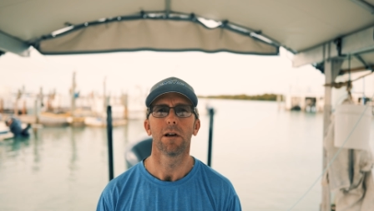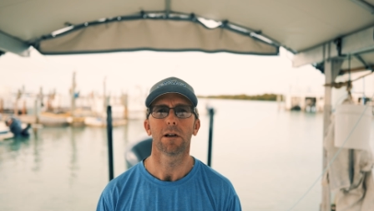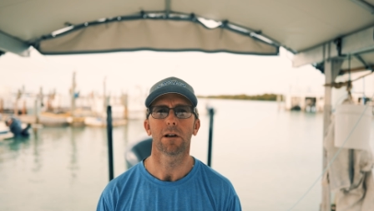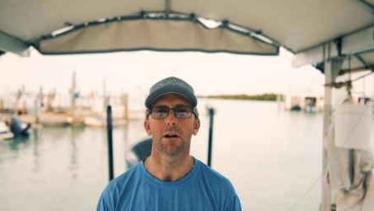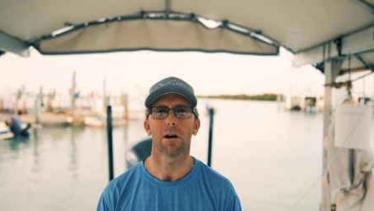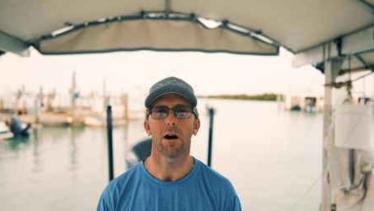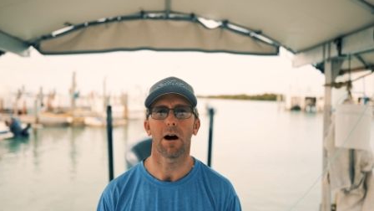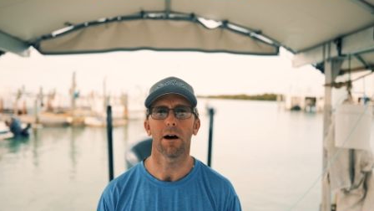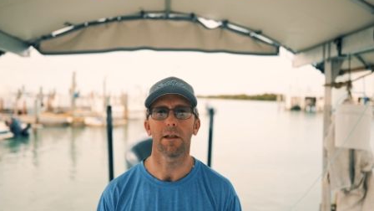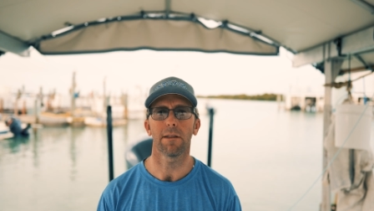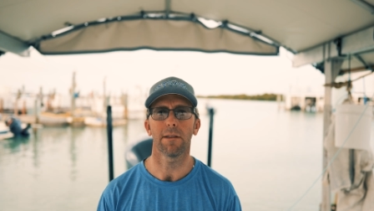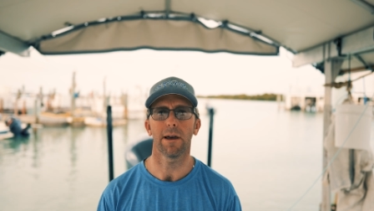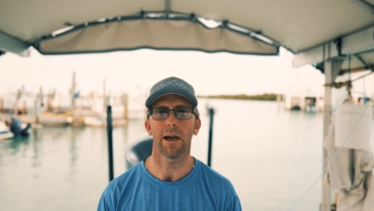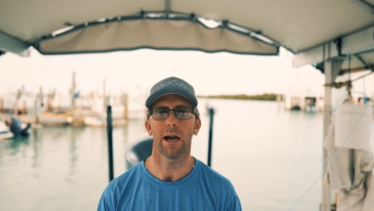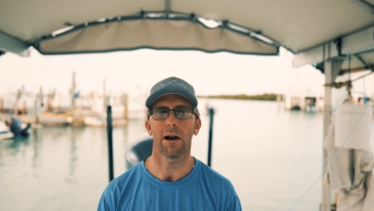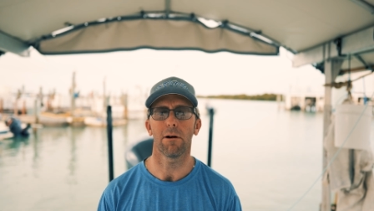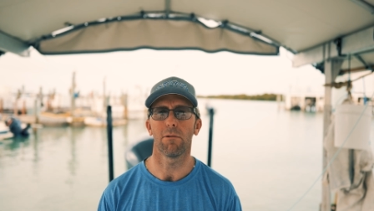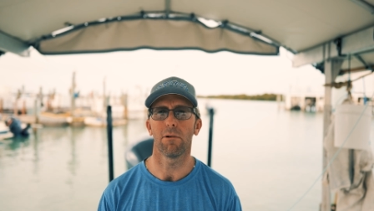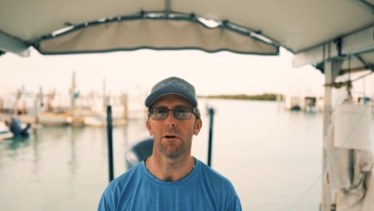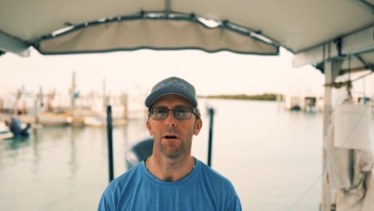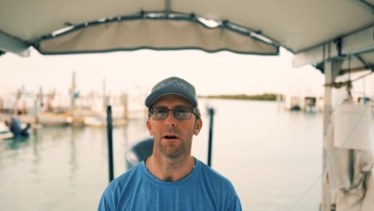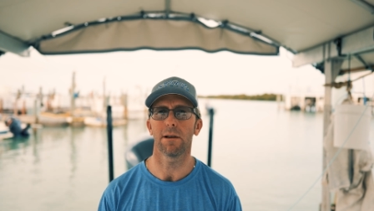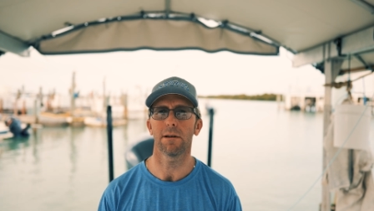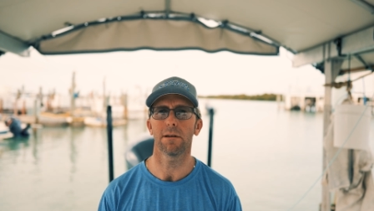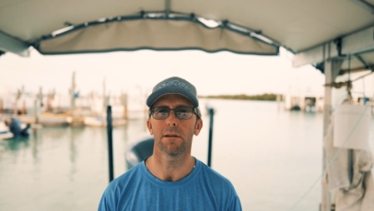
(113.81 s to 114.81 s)
Caught that
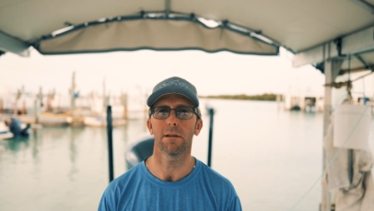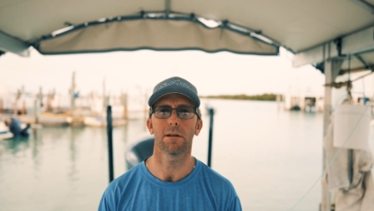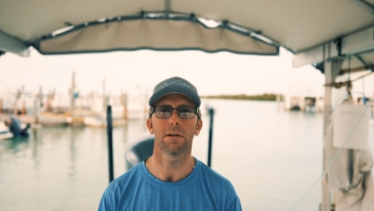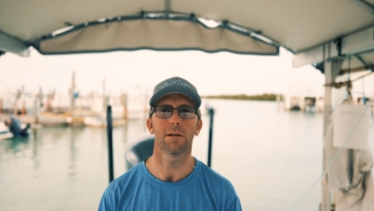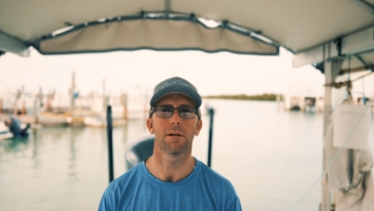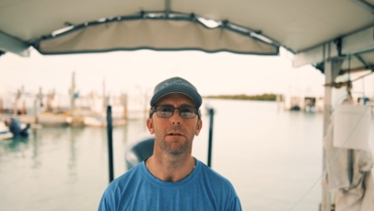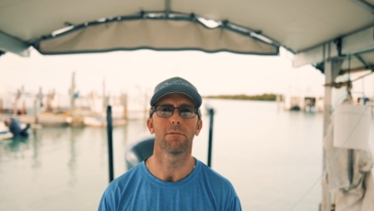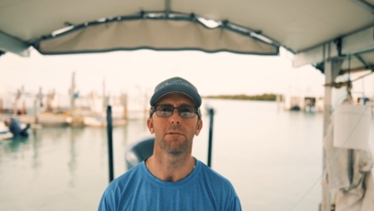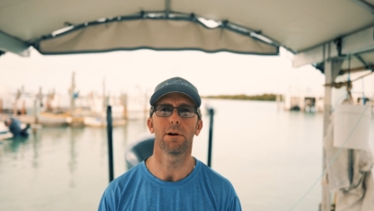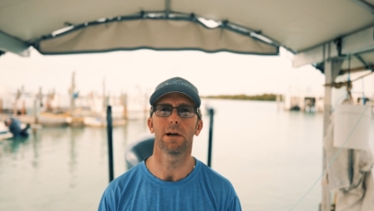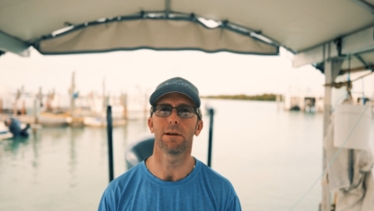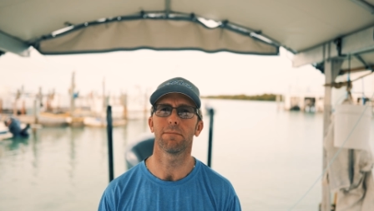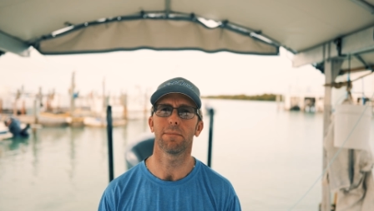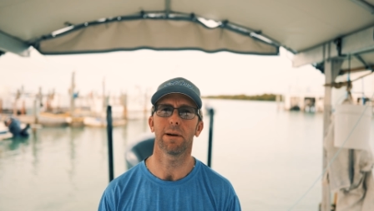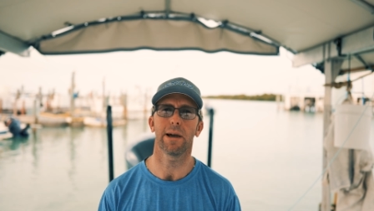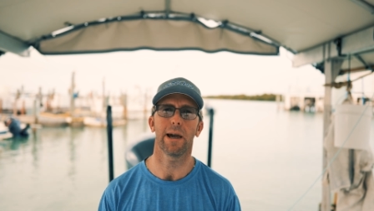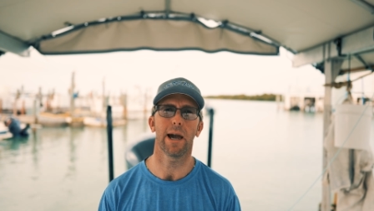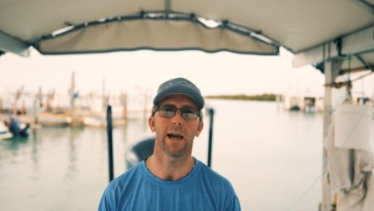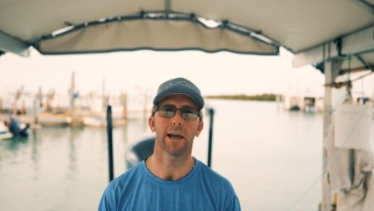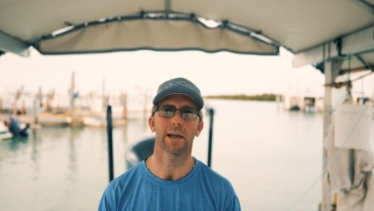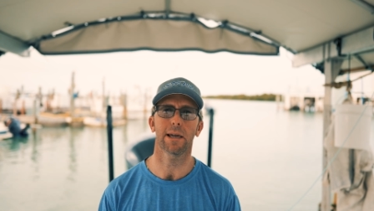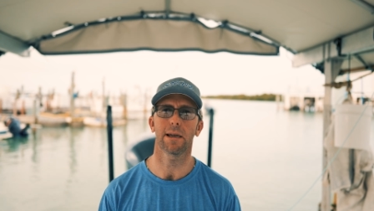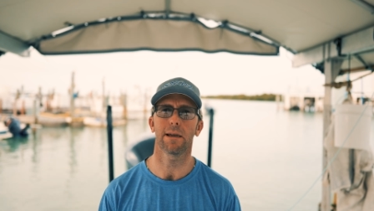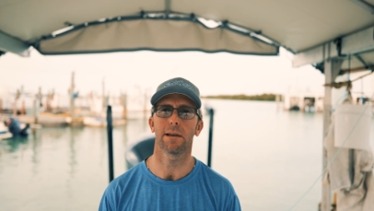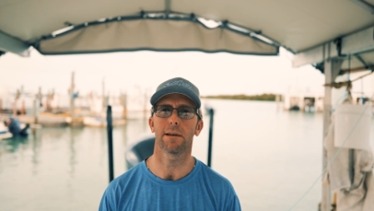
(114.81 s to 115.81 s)
one, went
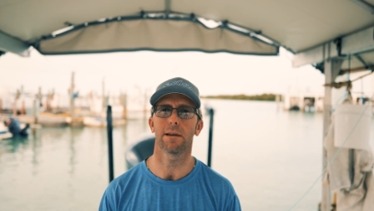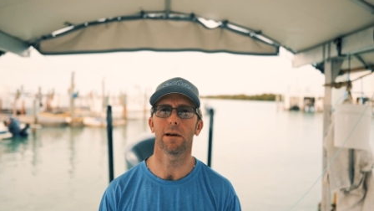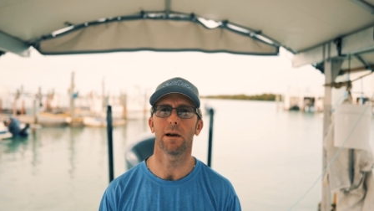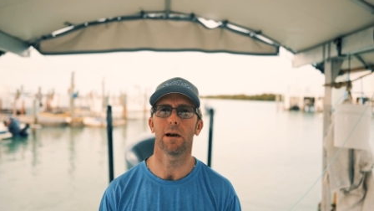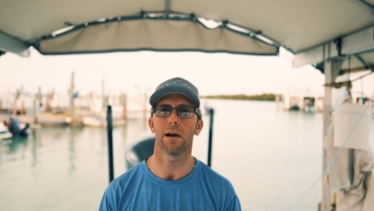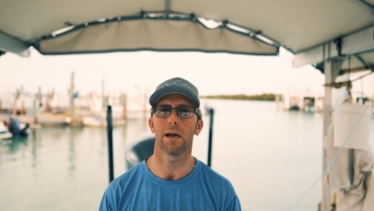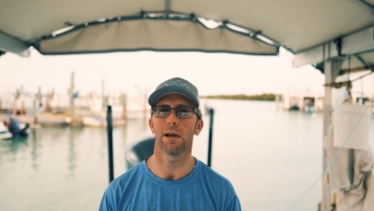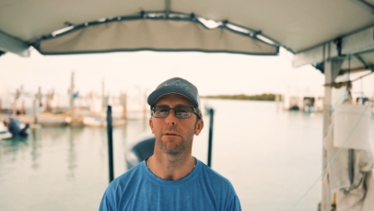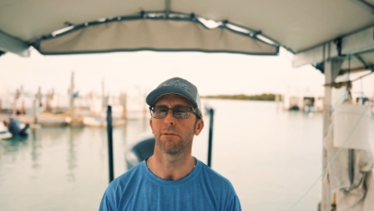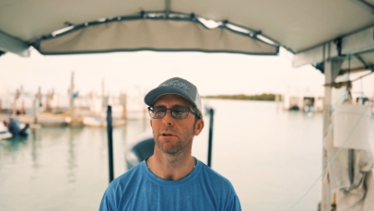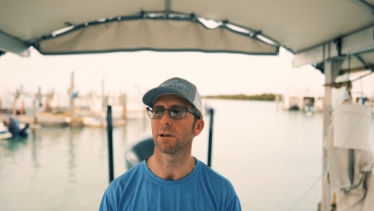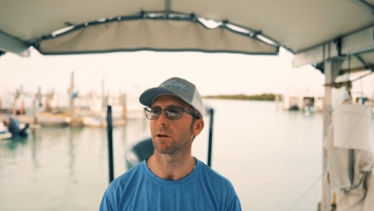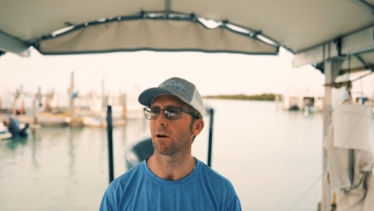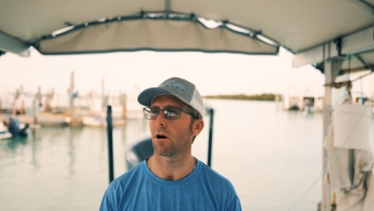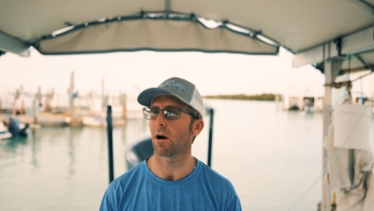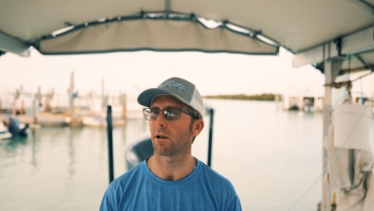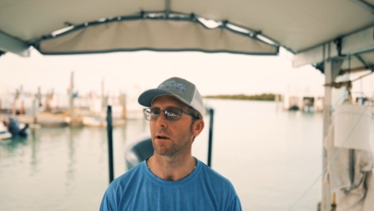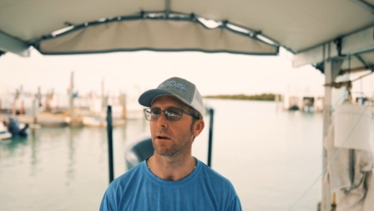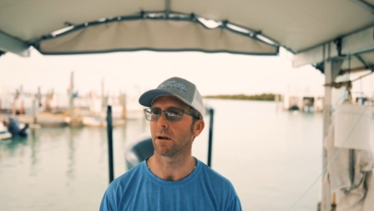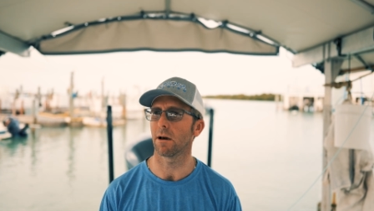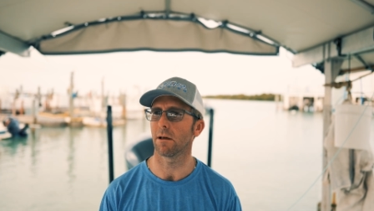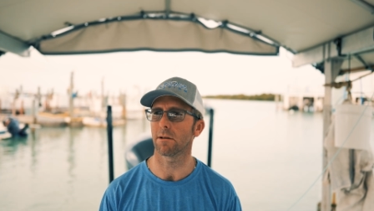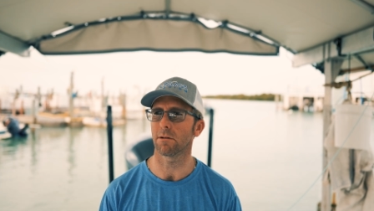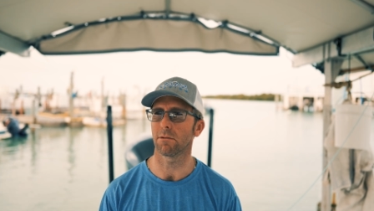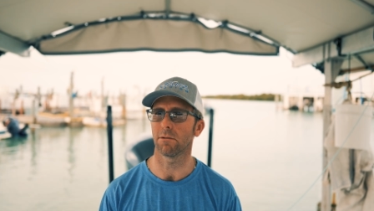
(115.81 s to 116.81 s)
back, and we caught
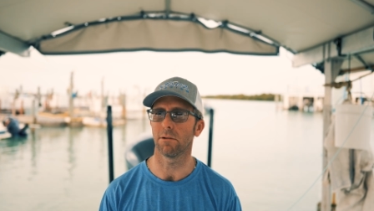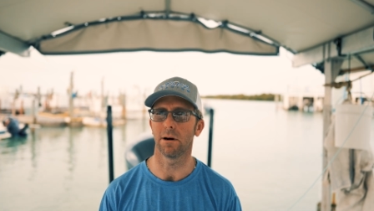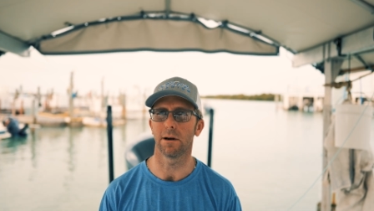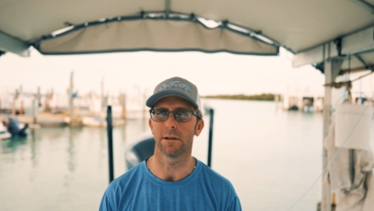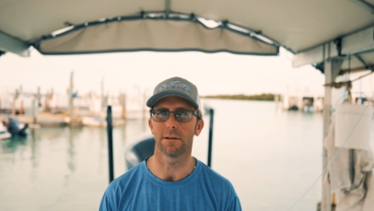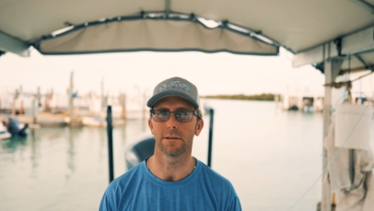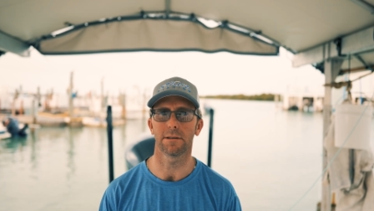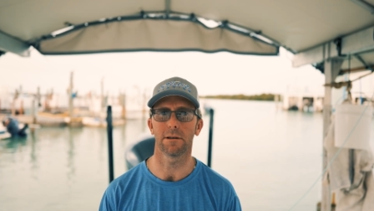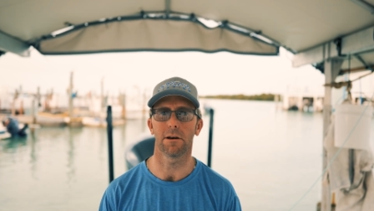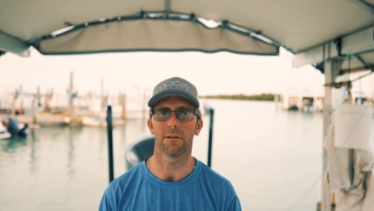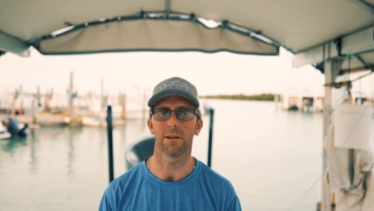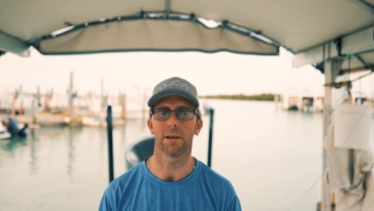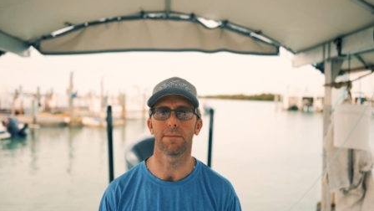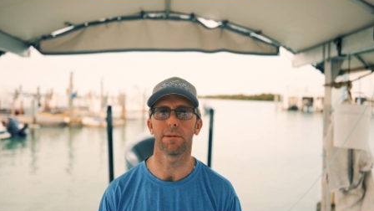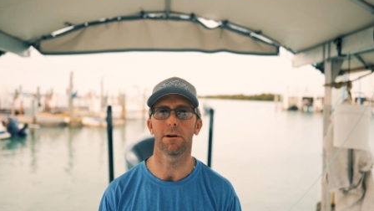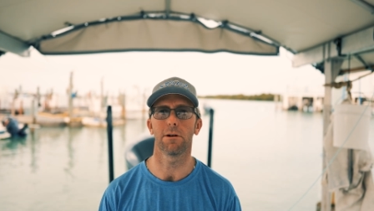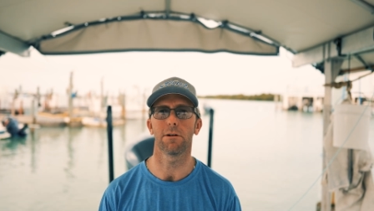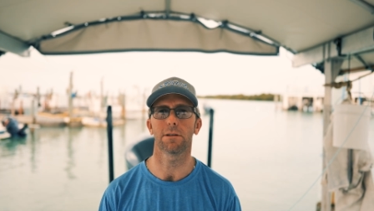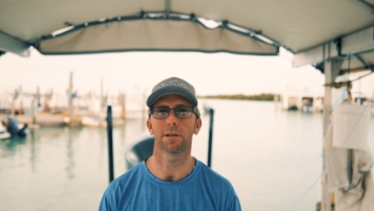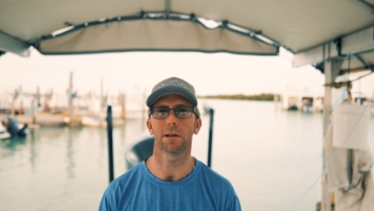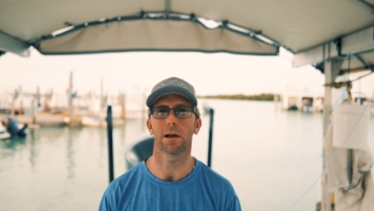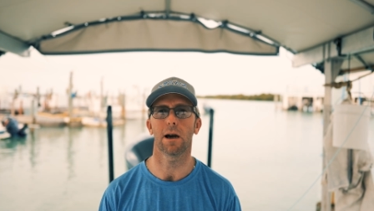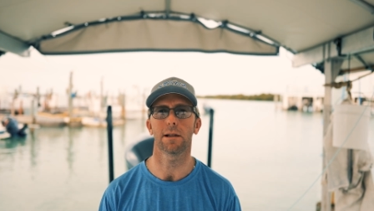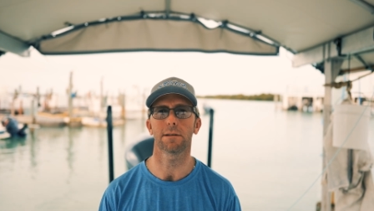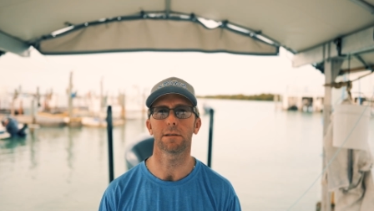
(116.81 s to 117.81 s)
another one, so they
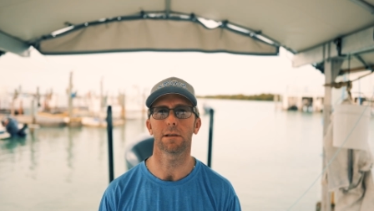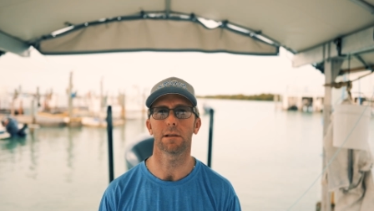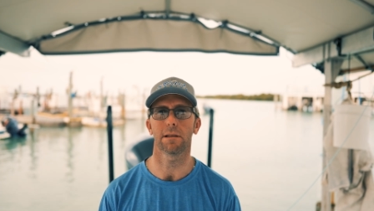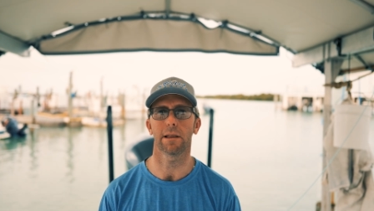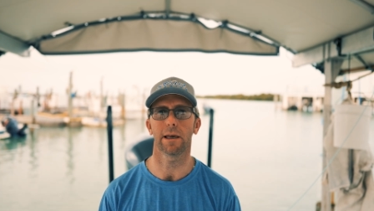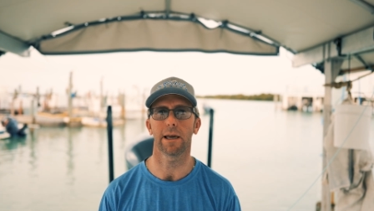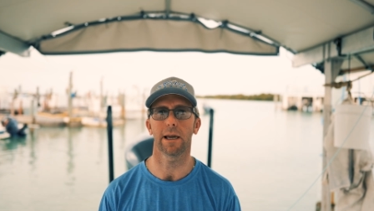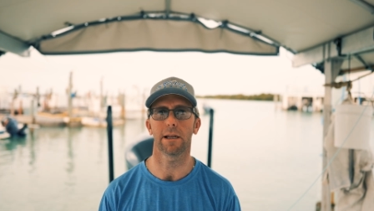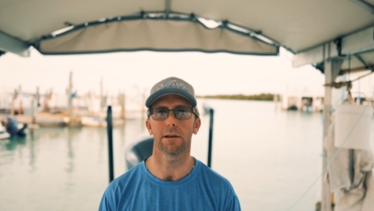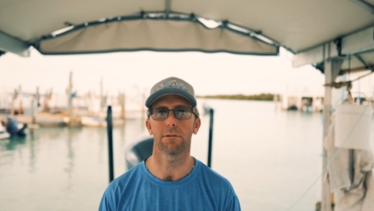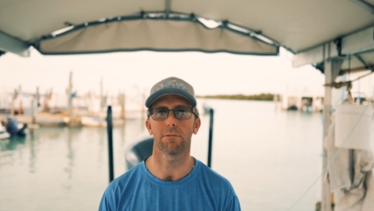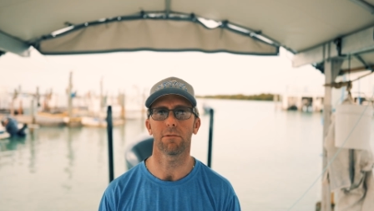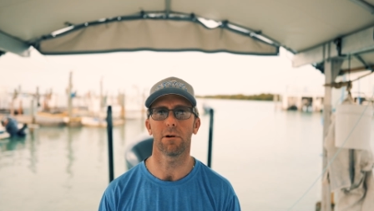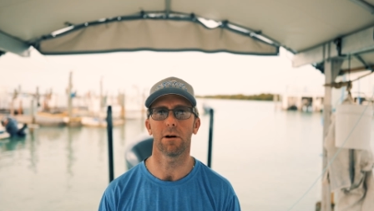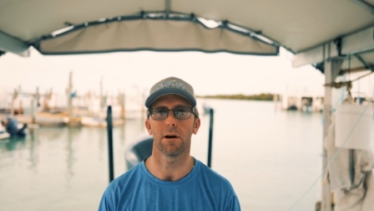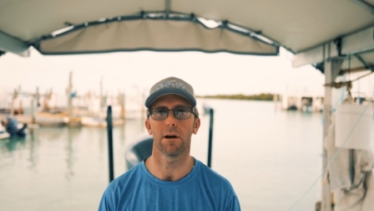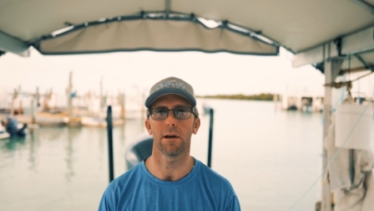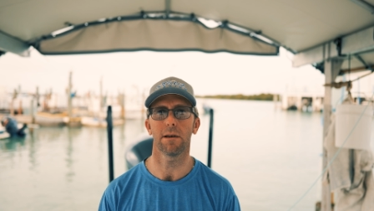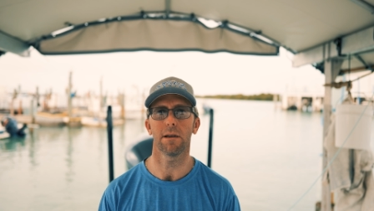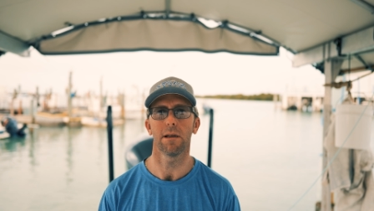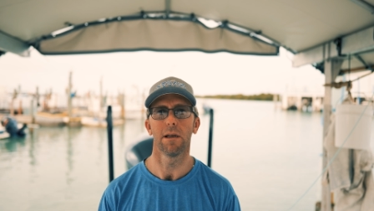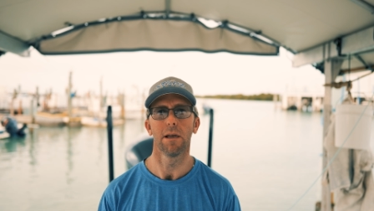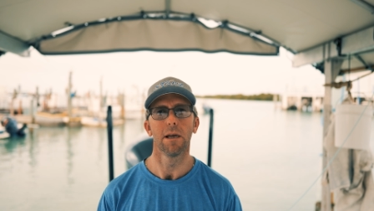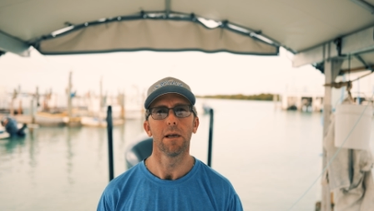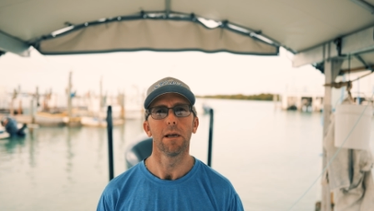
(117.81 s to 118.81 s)
both got to land one.